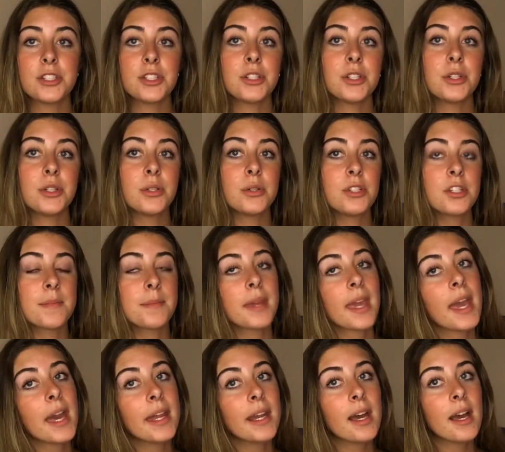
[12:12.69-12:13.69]
do
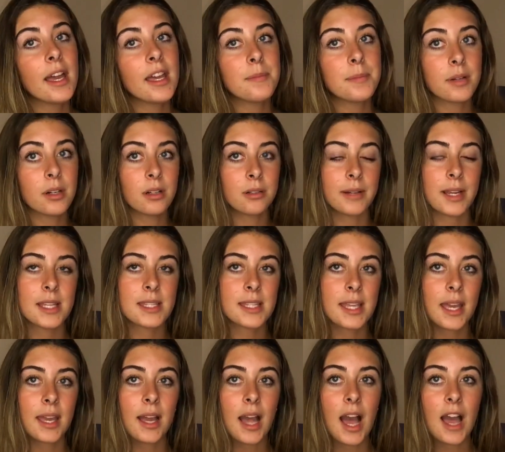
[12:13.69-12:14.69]
gymkhana and barrel racing.